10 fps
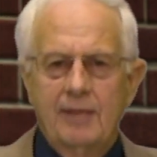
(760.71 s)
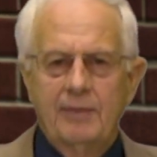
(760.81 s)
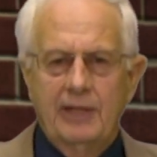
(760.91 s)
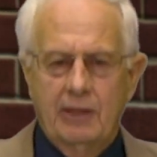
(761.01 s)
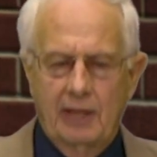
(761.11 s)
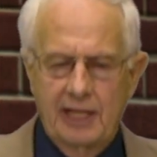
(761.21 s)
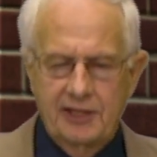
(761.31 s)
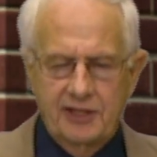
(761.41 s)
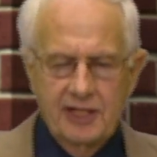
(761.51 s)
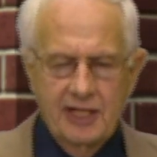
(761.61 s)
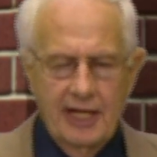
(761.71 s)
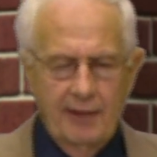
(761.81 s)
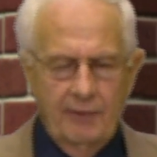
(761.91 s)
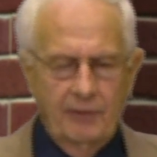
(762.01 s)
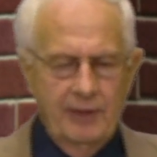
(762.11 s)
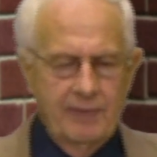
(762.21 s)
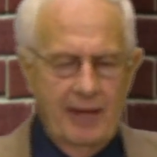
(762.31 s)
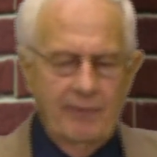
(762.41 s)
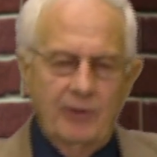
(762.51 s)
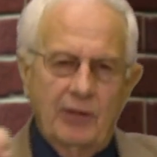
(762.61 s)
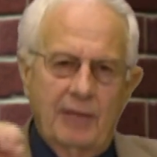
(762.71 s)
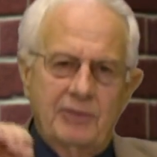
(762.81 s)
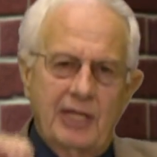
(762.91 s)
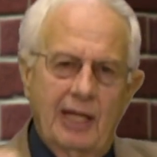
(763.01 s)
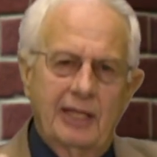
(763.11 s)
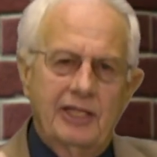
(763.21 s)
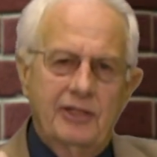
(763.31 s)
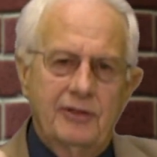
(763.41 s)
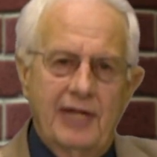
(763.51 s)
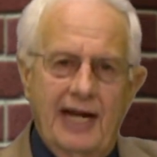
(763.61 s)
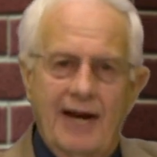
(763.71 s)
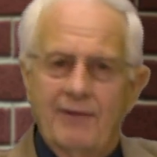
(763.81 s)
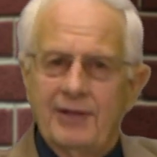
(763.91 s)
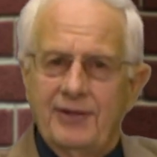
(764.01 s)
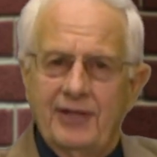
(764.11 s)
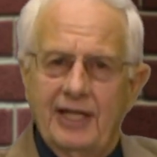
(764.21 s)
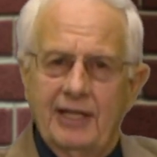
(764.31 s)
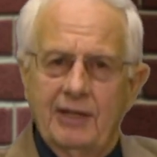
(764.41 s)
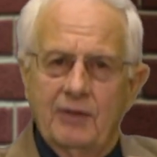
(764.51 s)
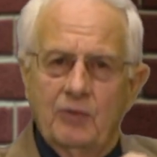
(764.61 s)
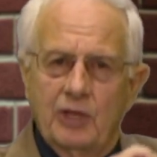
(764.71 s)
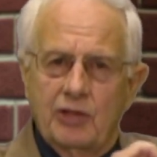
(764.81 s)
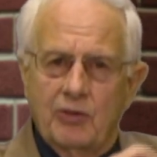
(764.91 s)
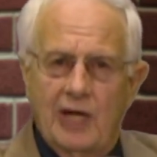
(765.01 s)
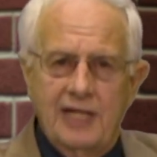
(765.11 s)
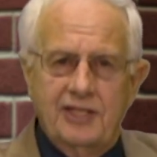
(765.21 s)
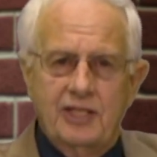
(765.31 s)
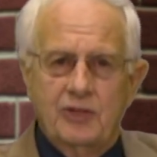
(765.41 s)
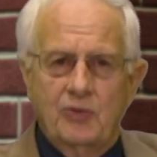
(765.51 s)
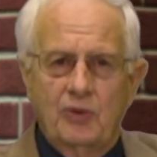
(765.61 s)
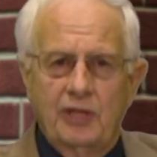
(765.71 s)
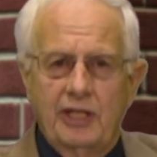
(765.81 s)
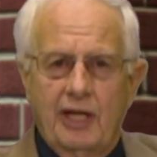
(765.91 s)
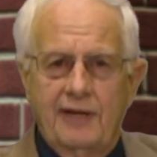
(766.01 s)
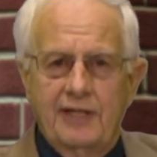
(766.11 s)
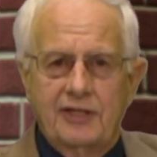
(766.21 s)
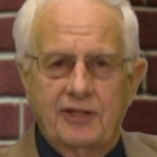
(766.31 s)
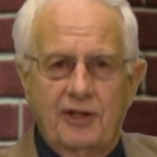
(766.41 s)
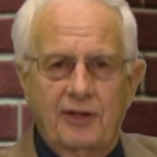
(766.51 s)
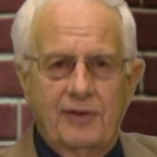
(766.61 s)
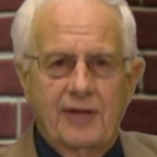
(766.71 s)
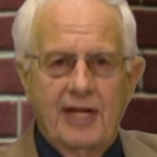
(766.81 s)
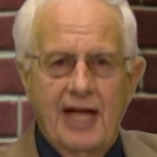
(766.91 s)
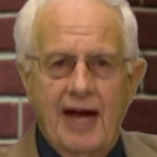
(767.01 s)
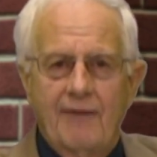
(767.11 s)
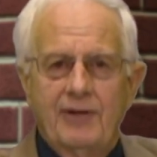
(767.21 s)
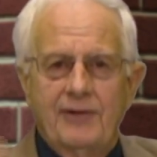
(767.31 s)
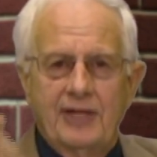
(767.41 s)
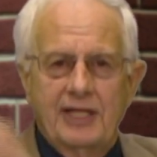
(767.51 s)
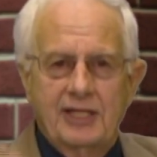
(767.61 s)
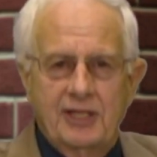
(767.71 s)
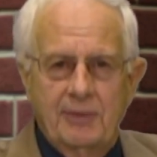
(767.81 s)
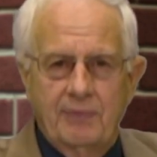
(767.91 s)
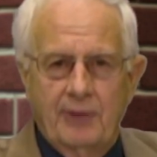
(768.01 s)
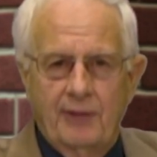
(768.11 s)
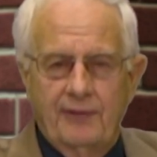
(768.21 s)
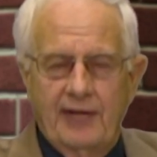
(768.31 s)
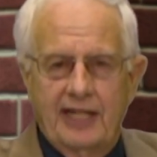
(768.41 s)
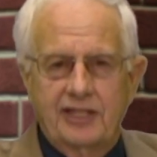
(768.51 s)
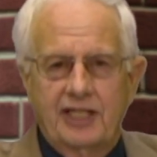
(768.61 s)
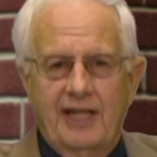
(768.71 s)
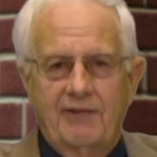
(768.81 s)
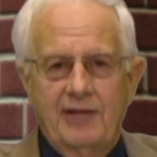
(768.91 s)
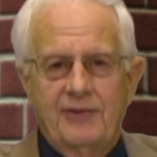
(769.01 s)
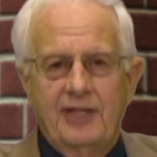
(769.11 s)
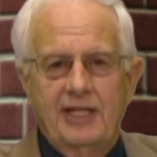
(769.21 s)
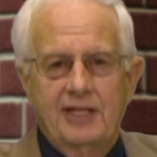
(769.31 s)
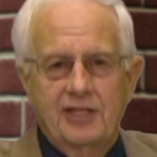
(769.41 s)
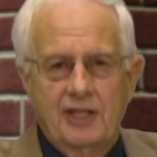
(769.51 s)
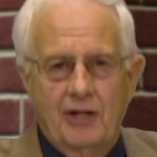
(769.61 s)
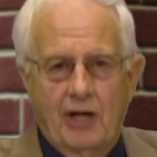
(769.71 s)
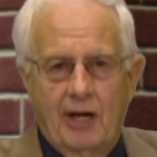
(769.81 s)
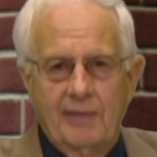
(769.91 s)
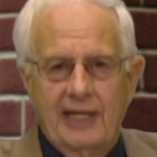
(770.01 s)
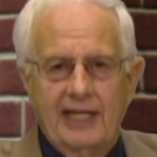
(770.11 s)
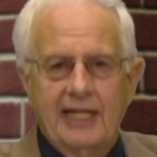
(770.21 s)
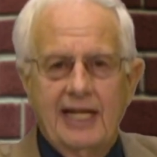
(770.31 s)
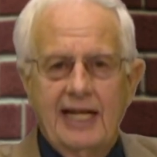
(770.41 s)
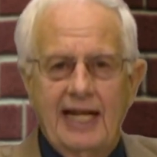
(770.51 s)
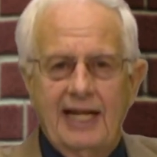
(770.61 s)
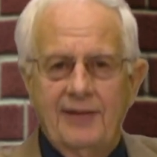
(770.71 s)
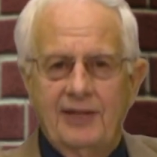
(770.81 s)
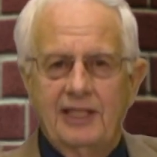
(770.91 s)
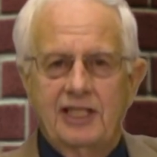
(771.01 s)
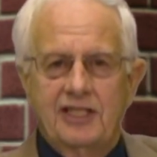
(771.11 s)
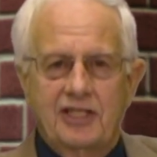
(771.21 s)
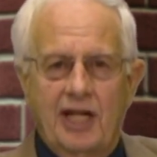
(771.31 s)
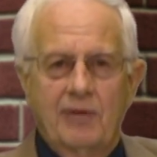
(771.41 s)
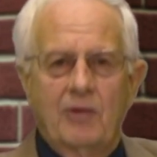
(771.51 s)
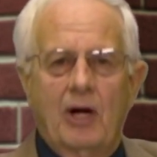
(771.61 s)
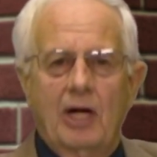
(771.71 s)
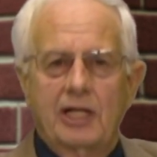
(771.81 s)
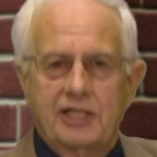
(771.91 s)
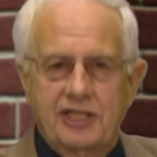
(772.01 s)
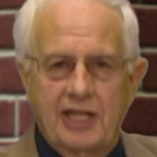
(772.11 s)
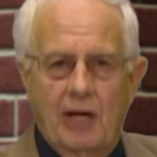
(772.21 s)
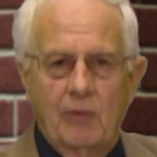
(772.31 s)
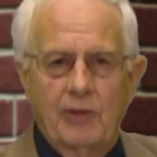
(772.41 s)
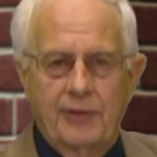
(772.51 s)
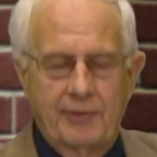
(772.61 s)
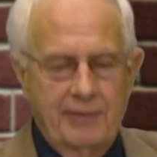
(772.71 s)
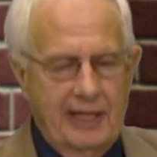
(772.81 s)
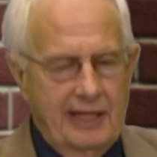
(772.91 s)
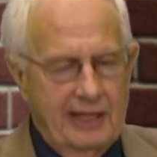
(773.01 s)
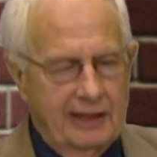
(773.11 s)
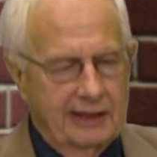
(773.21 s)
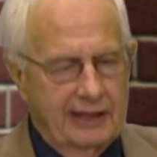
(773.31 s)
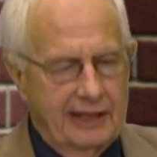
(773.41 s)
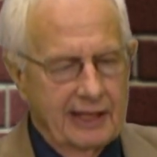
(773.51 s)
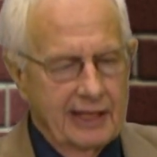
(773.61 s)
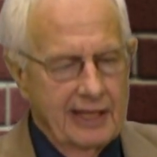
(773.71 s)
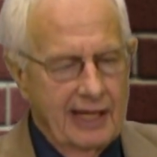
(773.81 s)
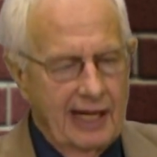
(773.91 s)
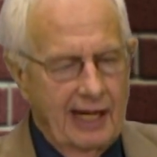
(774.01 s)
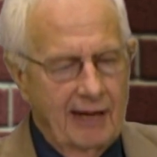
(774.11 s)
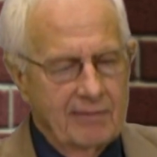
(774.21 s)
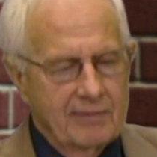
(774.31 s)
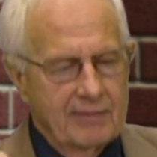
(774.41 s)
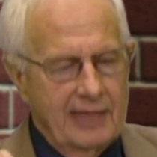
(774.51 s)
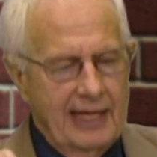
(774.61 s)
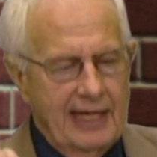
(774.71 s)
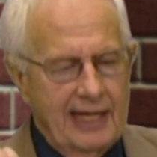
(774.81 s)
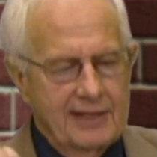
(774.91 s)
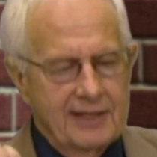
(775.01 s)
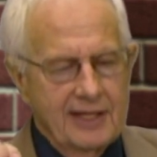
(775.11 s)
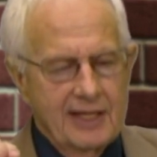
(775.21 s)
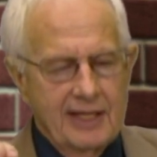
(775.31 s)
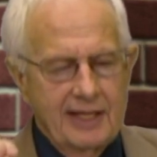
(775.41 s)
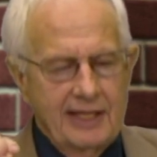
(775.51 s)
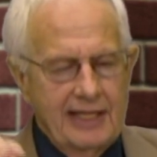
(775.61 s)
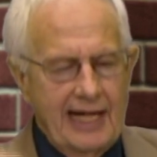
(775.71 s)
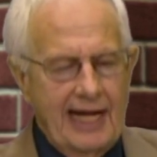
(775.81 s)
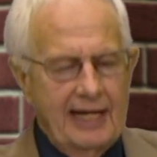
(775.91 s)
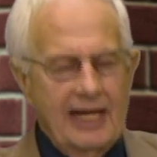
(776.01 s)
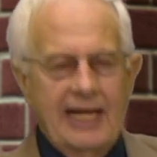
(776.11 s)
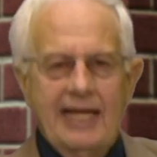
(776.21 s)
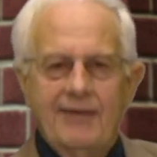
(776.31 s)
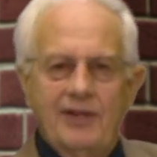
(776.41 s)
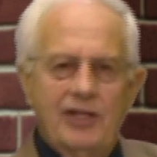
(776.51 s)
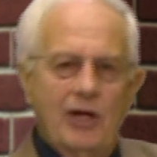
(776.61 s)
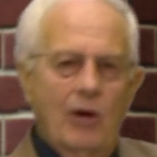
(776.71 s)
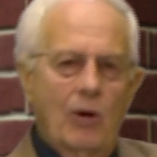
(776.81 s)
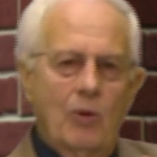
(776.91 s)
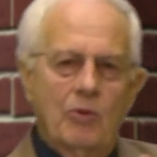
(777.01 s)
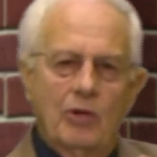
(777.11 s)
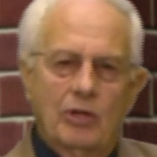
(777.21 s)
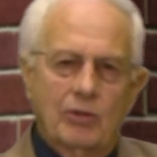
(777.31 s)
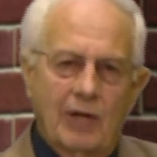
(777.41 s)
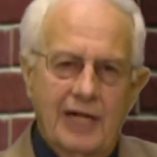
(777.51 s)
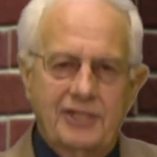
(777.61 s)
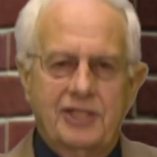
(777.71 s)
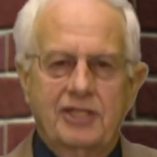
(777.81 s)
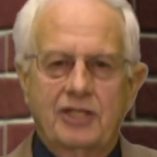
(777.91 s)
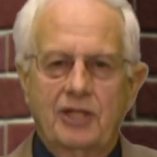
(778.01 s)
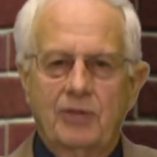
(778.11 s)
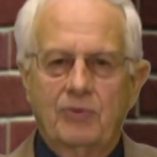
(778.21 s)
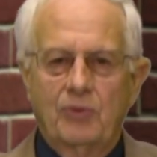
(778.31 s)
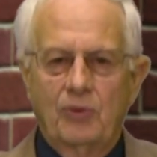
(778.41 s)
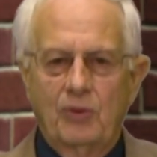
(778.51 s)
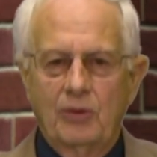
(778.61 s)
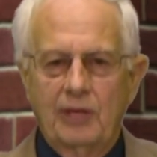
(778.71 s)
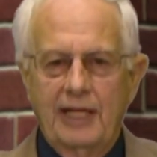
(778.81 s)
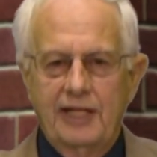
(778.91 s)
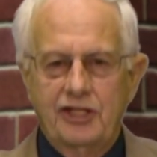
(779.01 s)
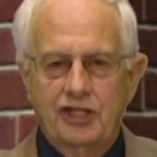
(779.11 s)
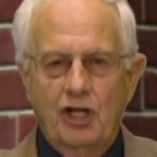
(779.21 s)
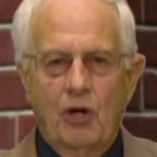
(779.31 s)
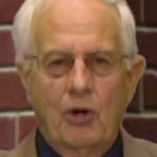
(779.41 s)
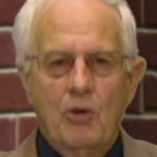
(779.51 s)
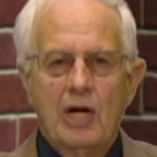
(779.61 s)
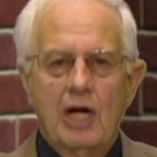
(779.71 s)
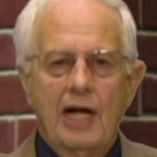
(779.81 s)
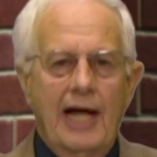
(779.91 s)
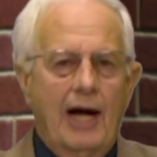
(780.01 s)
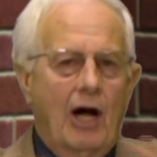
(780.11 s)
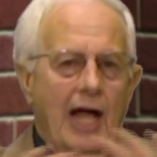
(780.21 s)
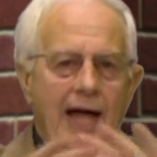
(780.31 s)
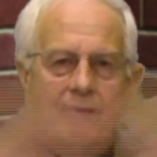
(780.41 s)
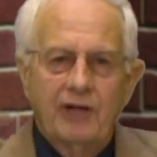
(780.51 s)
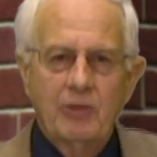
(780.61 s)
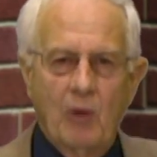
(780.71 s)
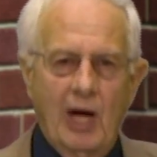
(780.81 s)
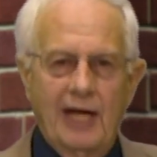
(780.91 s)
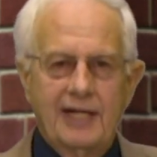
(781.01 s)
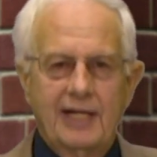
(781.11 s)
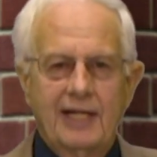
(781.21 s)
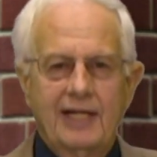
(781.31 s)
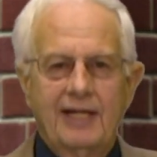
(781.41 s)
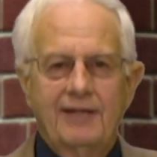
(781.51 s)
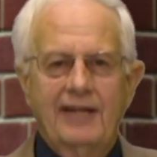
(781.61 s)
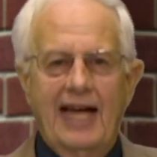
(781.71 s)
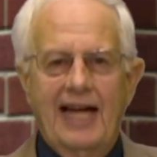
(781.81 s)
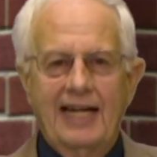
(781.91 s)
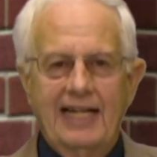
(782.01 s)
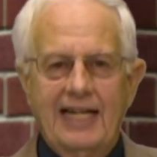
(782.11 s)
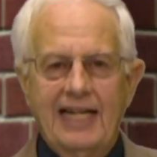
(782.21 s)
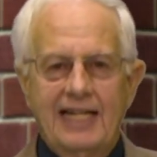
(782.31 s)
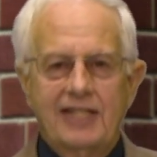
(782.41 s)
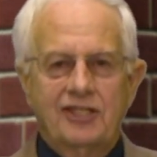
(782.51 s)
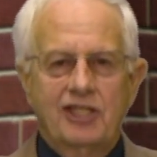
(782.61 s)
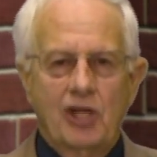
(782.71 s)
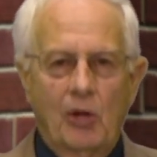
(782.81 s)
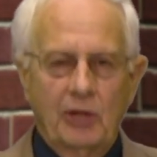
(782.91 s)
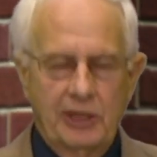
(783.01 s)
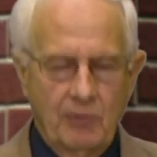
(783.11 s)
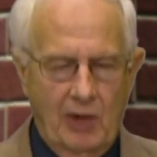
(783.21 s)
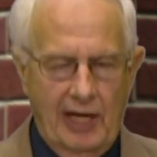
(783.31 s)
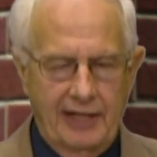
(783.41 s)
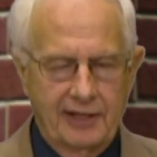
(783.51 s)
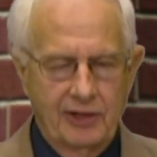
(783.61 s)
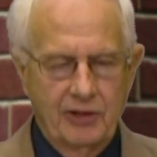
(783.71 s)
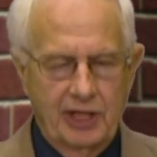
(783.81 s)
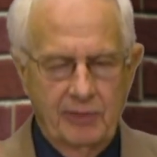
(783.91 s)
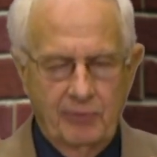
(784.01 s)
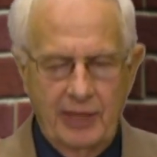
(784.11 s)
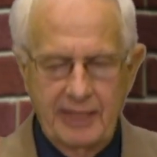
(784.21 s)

Because remember, I'm telling you that everything, when Christ is ruling on this earth, everything is in perfection. Everything is in harmony. Anything that's done wrong is dealt with immediately. And yet, even though Christ is going to rule and show everyone that he is the only one who can bring